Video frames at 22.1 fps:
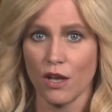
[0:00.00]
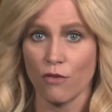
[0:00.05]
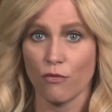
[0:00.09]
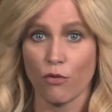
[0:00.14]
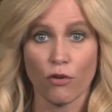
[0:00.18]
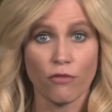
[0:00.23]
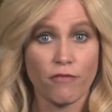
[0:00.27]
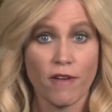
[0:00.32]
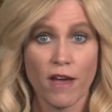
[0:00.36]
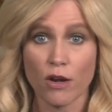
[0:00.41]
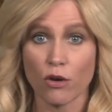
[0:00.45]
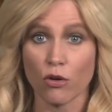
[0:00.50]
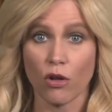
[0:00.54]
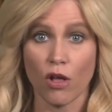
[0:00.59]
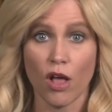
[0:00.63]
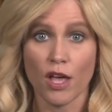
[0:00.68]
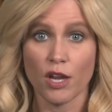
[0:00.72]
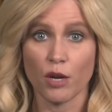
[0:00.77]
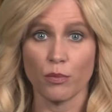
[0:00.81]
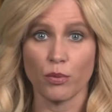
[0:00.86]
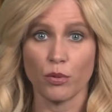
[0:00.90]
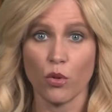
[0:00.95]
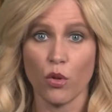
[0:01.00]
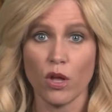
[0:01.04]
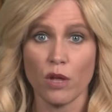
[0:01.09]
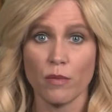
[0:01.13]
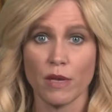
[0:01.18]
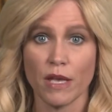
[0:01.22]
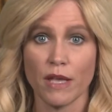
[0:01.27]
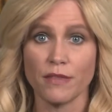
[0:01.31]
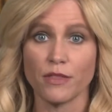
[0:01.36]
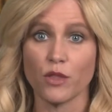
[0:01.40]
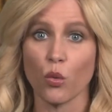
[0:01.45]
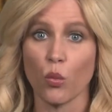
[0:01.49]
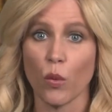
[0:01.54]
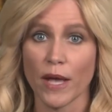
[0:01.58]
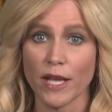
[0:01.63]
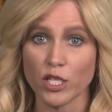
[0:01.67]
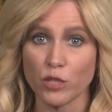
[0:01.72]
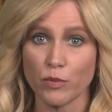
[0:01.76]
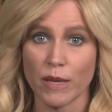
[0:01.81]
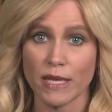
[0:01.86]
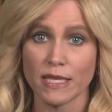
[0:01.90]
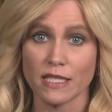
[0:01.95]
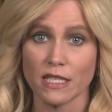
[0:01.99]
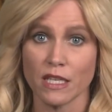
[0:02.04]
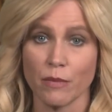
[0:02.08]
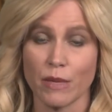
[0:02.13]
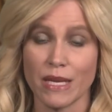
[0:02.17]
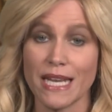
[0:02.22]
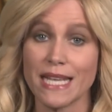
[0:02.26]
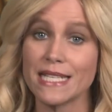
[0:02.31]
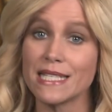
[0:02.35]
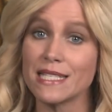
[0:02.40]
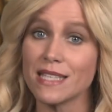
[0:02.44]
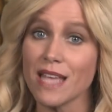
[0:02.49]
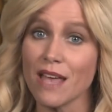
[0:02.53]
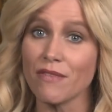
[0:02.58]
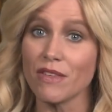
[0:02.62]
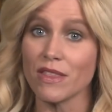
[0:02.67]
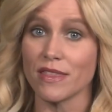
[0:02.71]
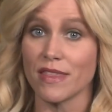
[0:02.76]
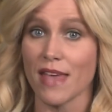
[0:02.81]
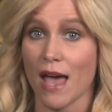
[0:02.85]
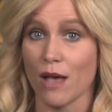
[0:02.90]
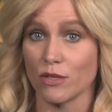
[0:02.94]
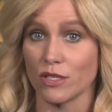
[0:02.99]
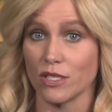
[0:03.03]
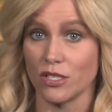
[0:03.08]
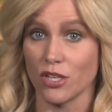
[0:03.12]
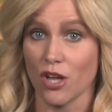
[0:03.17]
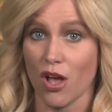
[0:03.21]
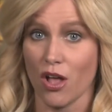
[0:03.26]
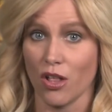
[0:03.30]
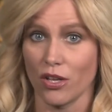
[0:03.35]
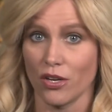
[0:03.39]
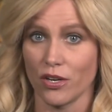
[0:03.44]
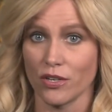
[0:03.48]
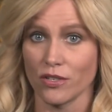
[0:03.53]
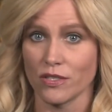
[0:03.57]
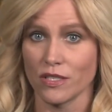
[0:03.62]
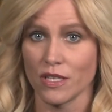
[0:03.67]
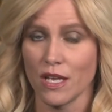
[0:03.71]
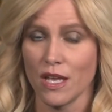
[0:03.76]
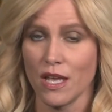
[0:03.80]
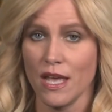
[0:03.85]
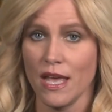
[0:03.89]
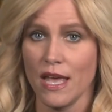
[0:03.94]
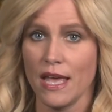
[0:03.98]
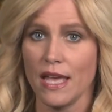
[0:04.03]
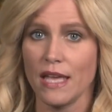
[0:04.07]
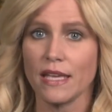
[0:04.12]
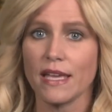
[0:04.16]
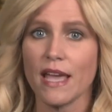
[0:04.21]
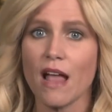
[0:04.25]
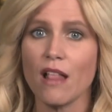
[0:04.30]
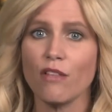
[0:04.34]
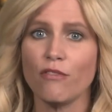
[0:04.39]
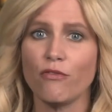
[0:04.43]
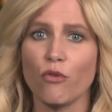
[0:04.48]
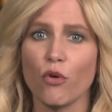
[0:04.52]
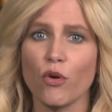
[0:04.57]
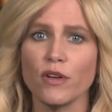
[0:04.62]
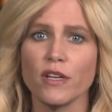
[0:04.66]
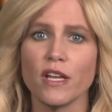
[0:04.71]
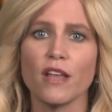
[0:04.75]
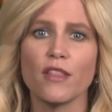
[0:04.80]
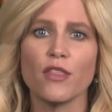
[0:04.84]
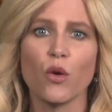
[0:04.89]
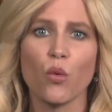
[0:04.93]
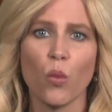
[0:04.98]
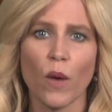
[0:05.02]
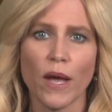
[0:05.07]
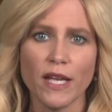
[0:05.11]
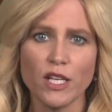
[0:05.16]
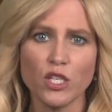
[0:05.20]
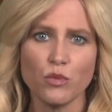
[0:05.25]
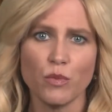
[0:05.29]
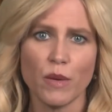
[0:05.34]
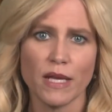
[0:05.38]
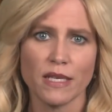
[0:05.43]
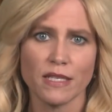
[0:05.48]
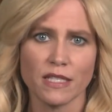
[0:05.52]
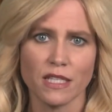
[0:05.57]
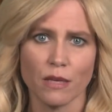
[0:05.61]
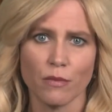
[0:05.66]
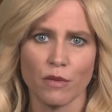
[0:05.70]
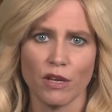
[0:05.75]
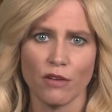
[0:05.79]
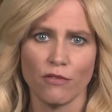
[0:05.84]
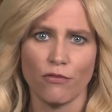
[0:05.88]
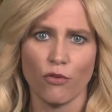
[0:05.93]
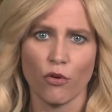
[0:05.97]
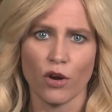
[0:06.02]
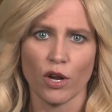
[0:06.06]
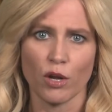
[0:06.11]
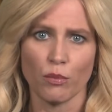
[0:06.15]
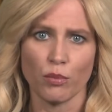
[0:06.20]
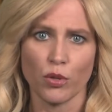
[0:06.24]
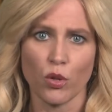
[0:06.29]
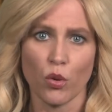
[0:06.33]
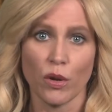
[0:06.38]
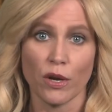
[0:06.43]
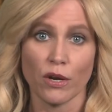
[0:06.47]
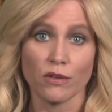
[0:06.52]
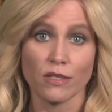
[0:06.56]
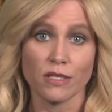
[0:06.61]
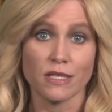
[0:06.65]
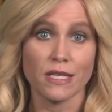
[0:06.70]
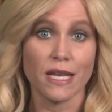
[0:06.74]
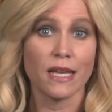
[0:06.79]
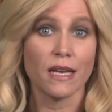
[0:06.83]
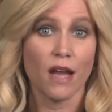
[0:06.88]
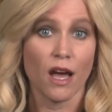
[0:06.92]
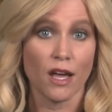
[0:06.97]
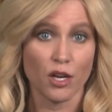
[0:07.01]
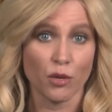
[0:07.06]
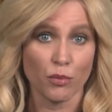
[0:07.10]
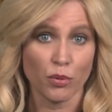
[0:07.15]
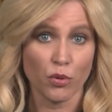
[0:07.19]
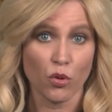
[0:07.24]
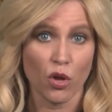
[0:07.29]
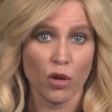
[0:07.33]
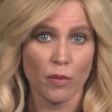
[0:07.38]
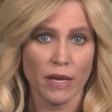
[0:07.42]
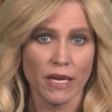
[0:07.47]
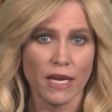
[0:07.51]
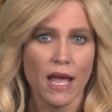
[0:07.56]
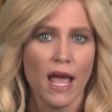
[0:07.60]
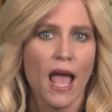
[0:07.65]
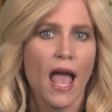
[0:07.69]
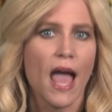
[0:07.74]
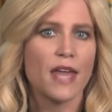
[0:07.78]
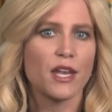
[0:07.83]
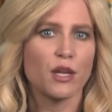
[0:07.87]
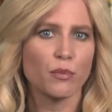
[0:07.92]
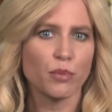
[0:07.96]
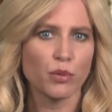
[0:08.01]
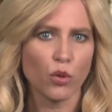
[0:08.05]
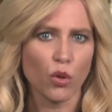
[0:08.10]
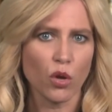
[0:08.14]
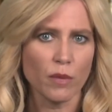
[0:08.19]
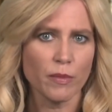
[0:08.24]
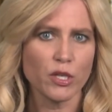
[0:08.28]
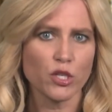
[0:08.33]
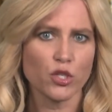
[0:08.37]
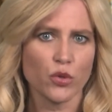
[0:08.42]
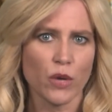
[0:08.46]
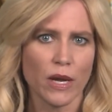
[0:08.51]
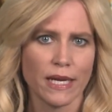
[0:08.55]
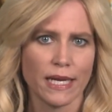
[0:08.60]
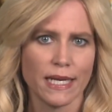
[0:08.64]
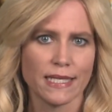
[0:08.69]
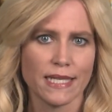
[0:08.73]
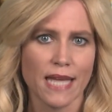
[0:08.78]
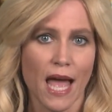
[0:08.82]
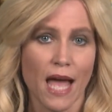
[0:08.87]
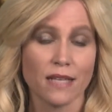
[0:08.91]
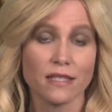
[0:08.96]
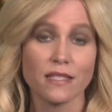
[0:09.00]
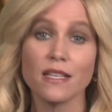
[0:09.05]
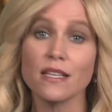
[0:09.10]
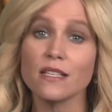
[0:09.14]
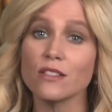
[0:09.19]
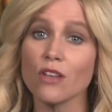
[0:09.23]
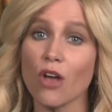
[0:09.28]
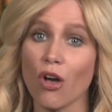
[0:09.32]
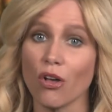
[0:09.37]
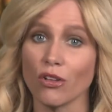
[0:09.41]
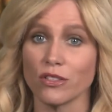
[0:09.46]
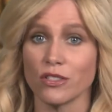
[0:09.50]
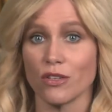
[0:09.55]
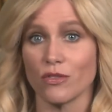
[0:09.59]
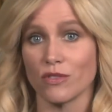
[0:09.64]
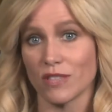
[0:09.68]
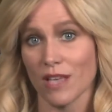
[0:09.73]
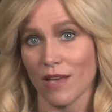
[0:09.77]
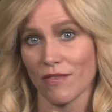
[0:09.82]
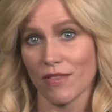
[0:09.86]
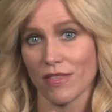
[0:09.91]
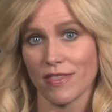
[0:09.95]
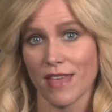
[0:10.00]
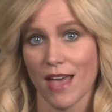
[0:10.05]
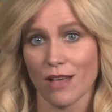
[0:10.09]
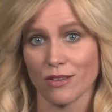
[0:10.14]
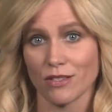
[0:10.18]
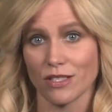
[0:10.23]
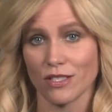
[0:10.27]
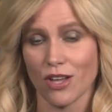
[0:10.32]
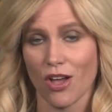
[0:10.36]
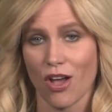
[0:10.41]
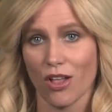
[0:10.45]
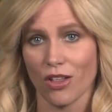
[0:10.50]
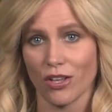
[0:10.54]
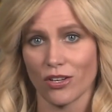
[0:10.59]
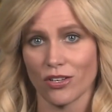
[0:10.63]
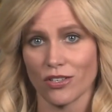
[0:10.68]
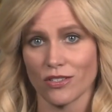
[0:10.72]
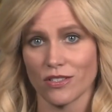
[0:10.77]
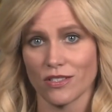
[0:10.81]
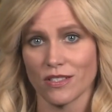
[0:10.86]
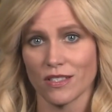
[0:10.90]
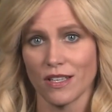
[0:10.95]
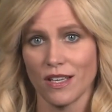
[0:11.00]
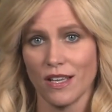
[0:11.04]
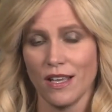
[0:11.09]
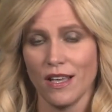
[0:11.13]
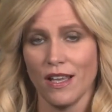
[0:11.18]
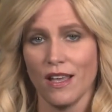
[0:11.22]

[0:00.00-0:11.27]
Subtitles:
For federal unemployment, the wage-based limit is $7,000. In California, the wage-based limit for employer state unemployment and employment training tax is also $7,000.